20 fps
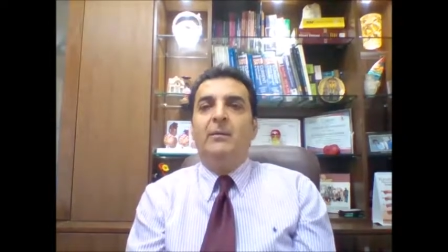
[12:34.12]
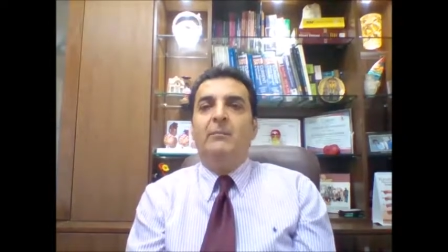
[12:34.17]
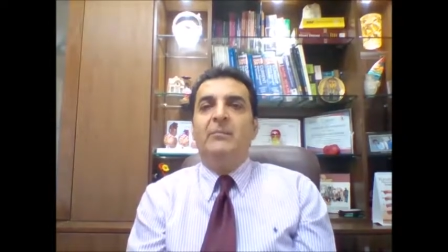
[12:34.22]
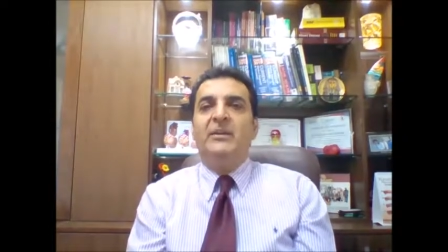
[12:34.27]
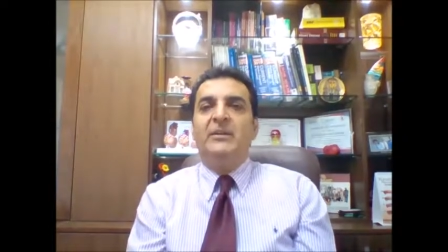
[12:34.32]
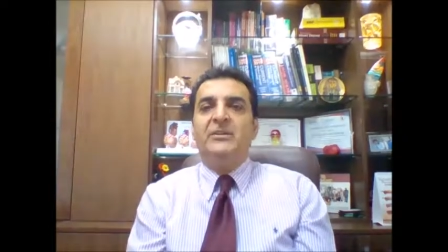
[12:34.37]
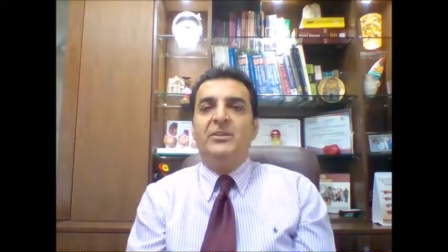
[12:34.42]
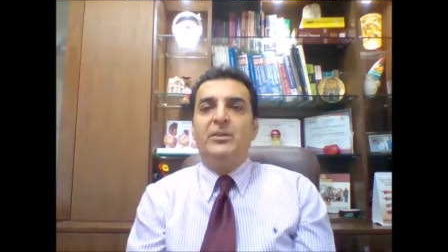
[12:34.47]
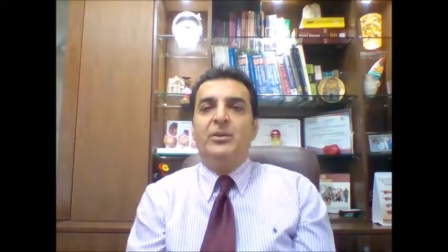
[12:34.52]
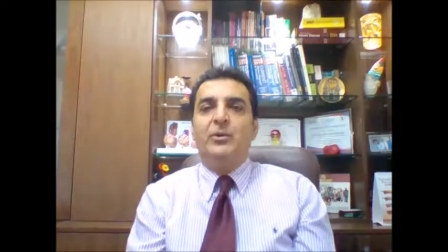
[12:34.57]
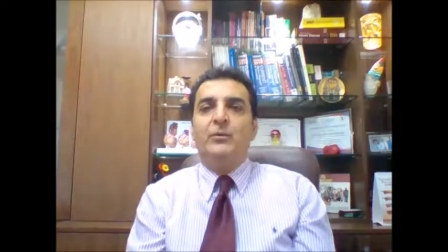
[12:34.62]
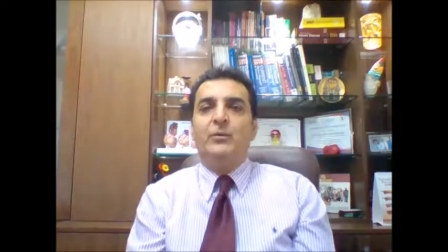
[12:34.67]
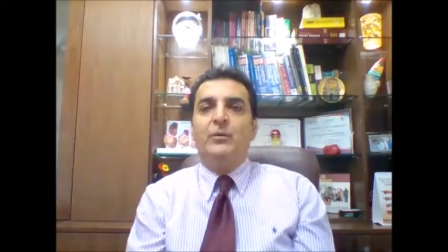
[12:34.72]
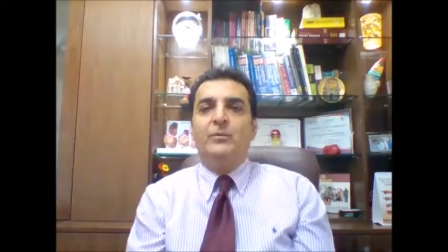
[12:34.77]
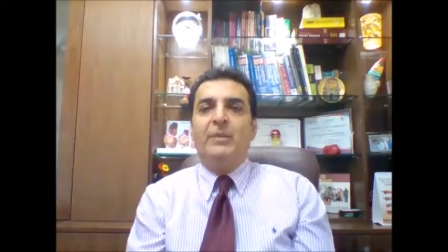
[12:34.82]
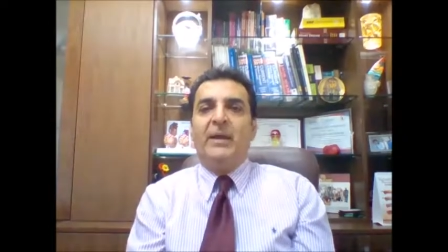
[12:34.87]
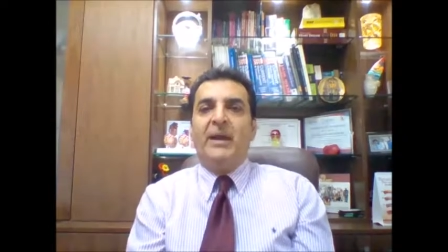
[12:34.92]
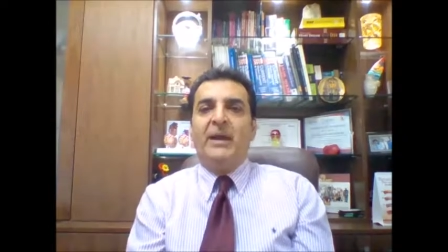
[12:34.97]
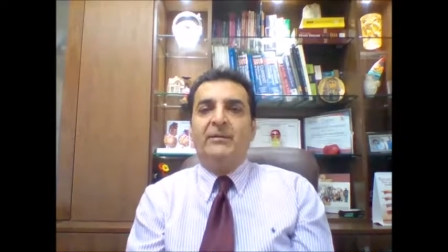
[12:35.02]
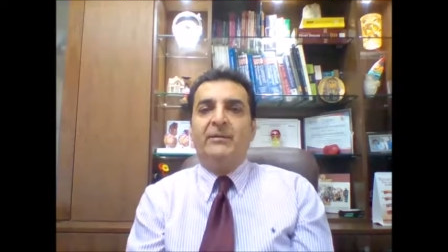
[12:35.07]
Meteor
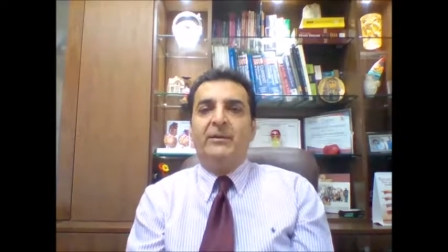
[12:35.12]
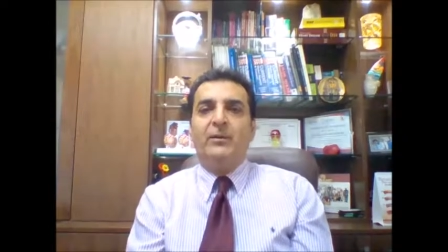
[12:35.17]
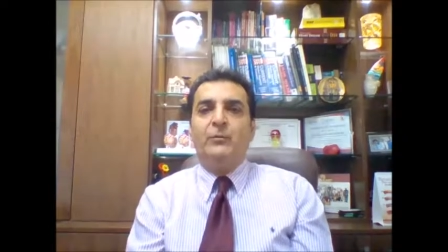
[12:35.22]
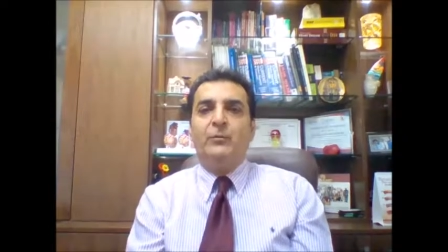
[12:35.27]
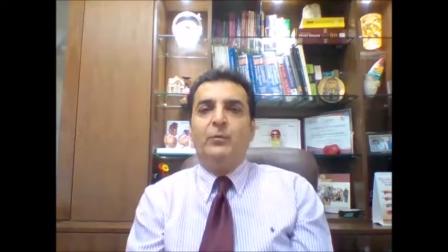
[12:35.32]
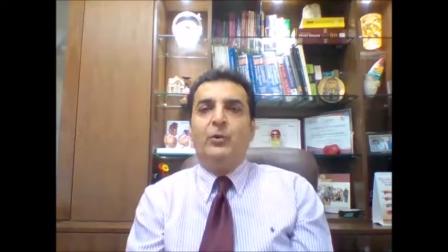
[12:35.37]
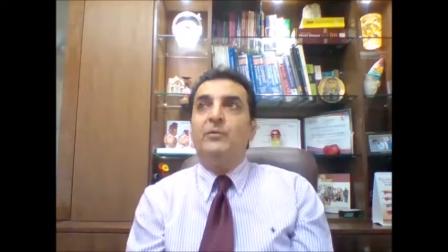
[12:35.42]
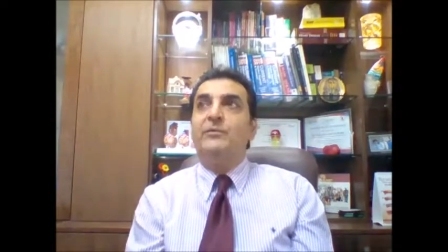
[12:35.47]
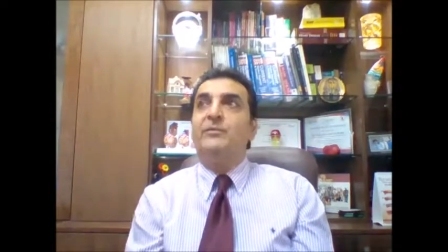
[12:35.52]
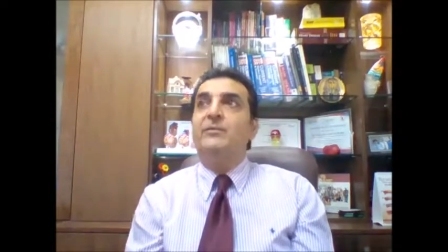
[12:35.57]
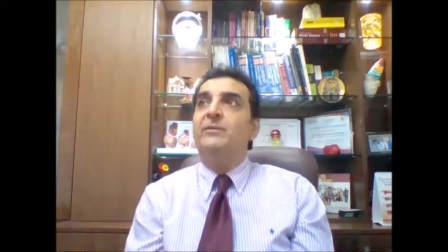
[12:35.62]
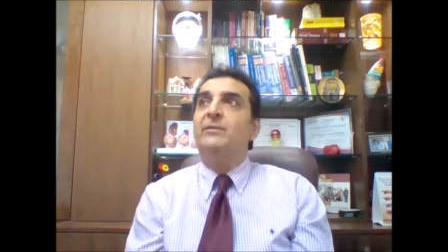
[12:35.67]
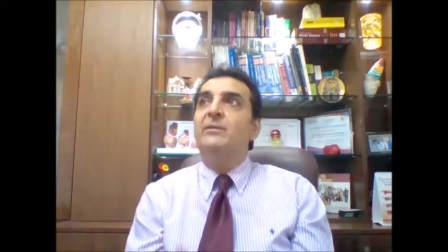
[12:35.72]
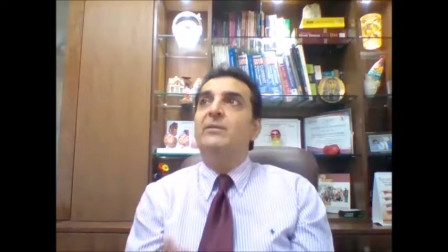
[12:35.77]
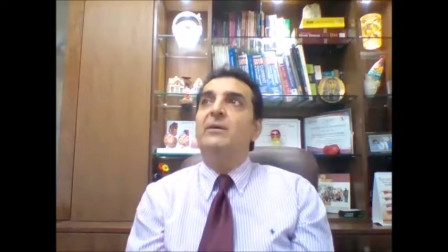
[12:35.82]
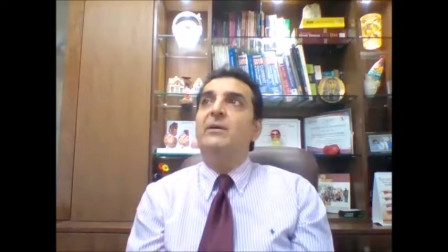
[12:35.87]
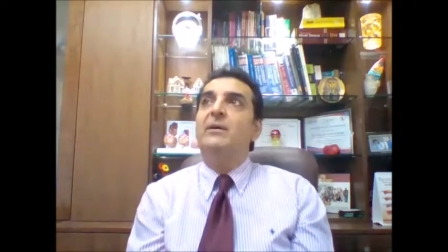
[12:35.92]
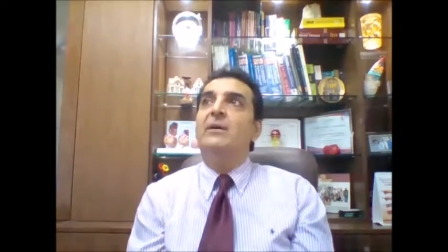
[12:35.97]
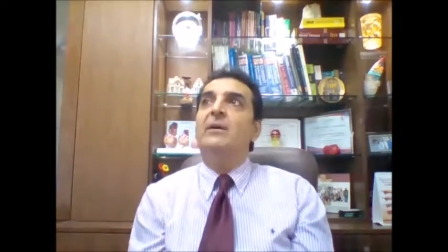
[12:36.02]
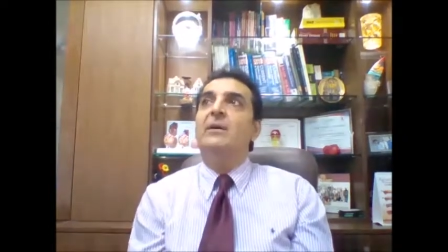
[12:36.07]
background was
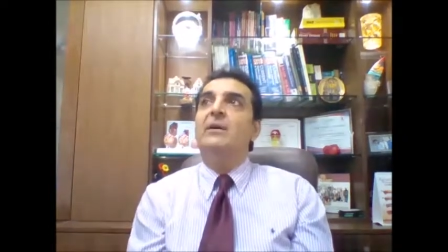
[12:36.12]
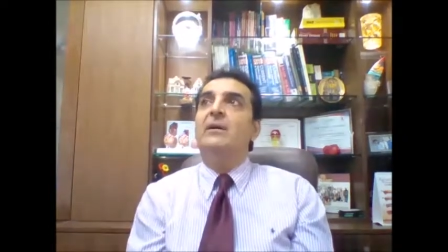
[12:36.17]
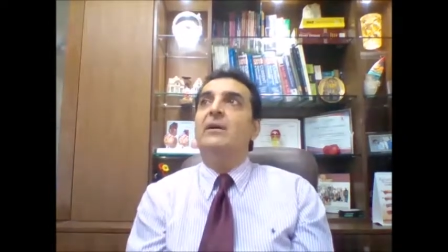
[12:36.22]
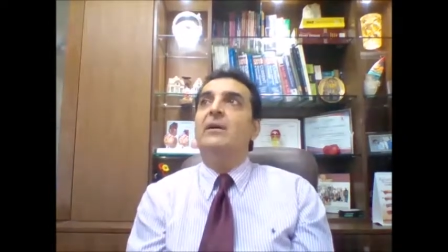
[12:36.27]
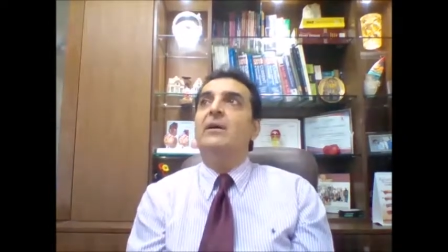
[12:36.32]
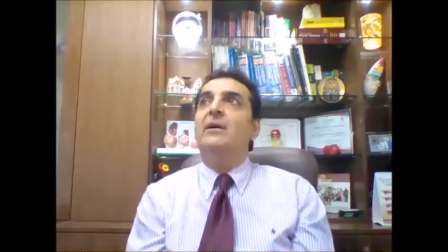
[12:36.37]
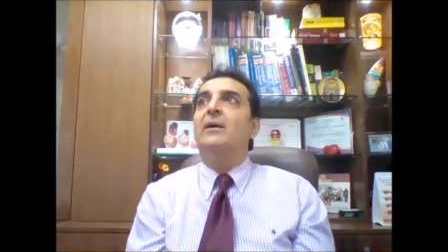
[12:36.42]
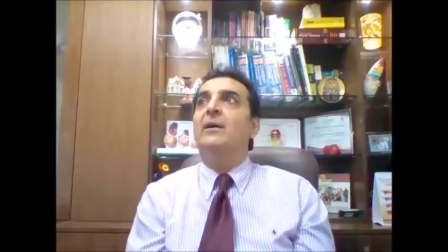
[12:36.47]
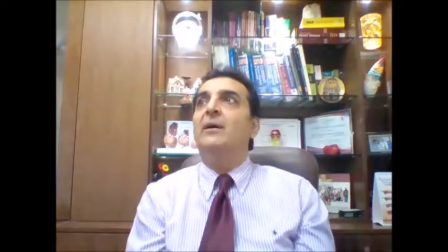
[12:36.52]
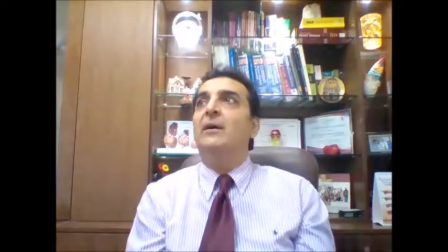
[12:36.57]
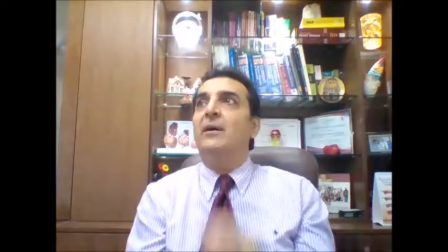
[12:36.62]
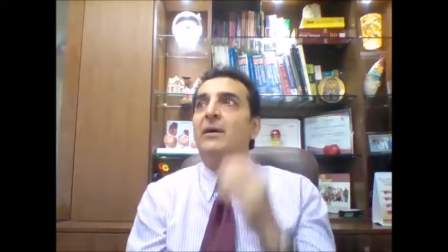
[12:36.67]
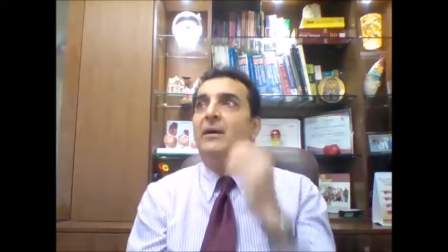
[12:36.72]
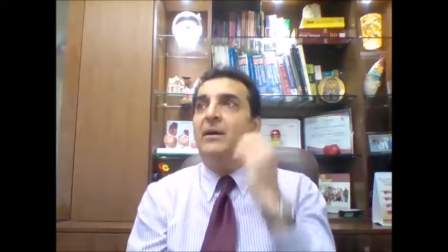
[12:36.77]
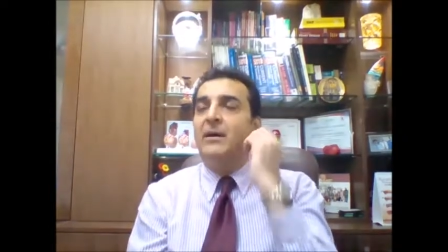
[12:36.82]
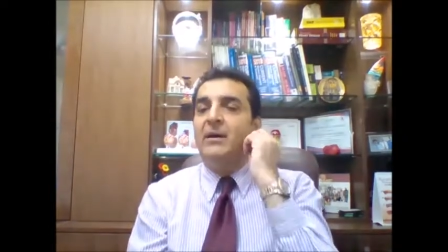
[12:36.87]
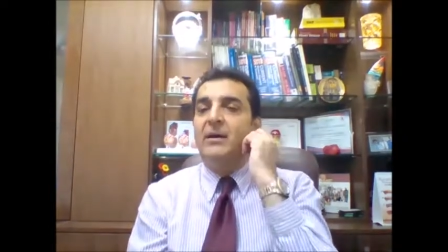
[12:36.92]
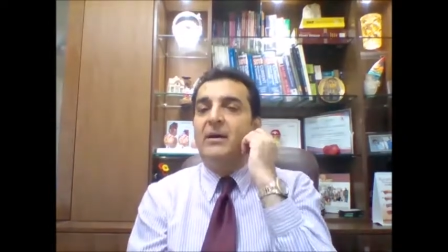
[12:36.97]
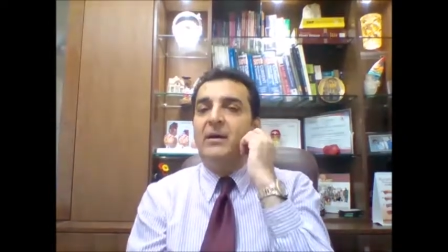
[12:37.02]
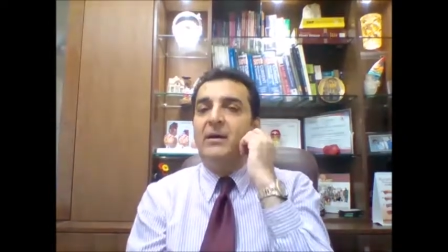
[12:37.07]

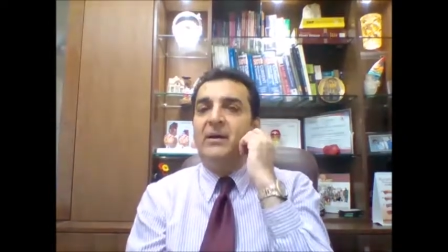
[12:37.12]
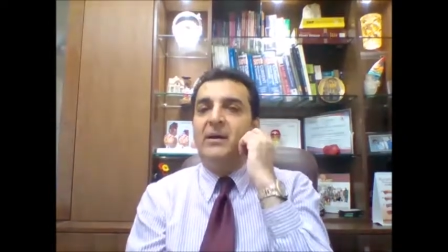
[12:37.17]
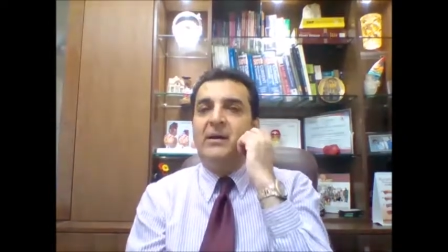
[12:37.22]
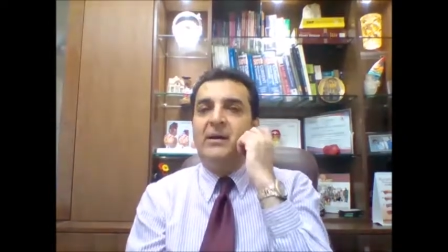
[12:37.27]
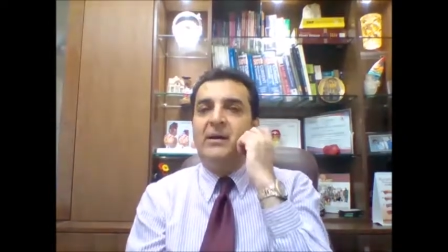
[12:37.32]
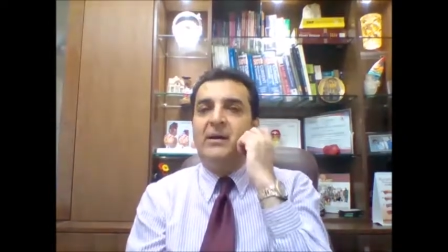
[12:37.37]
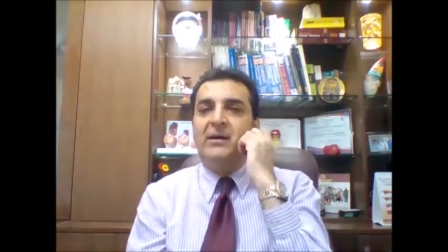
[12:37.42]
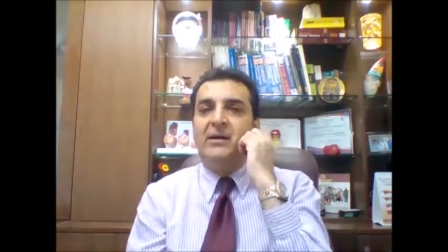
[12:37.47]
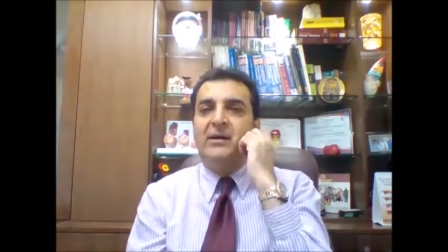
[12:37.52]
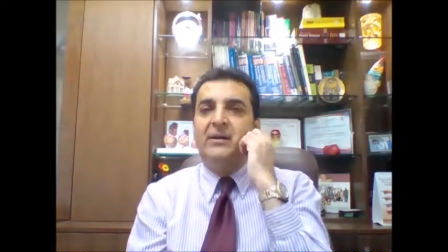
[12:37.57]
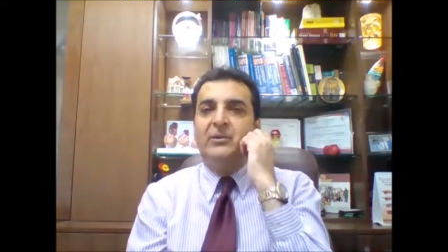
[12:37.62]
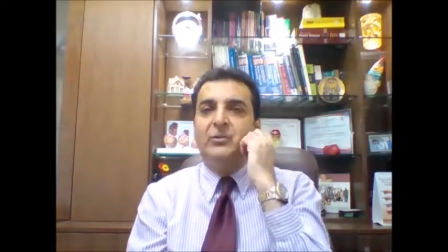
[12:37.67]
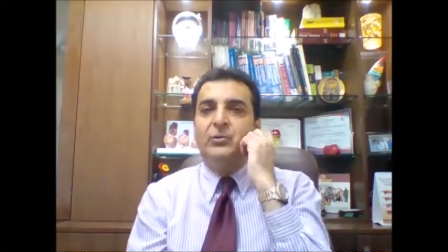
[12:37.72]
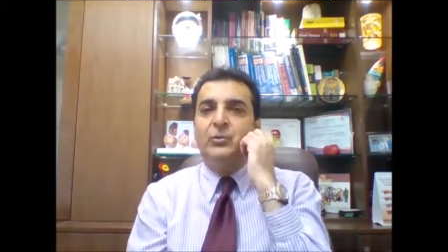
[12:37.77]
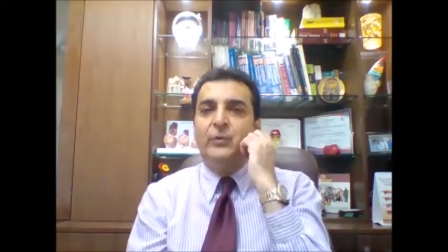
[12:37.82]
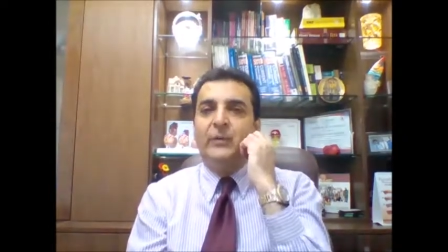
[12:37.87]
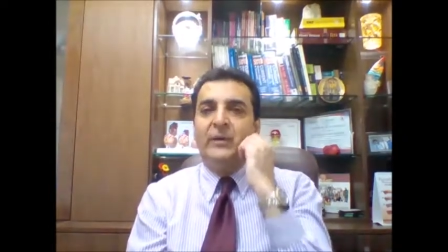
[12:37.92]
to